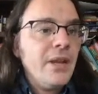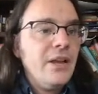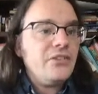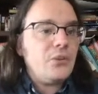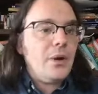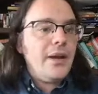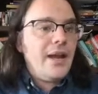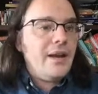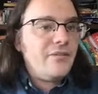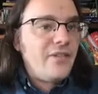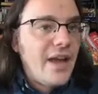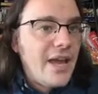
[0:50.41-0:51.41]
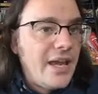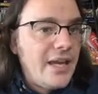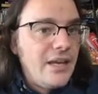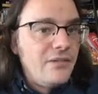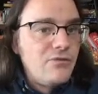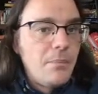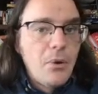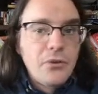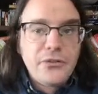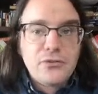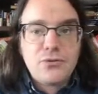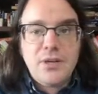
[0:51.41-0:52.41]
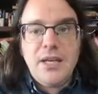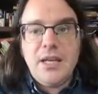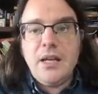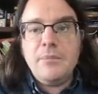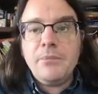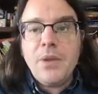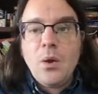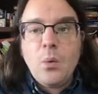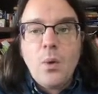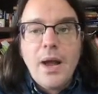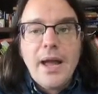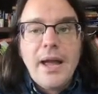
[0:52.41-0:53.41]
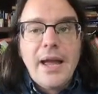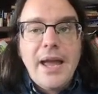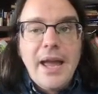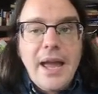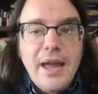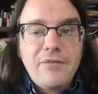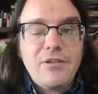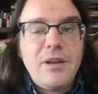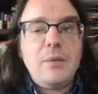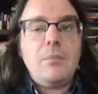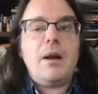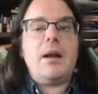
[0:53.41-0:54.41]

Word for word: So I have a repository here where every a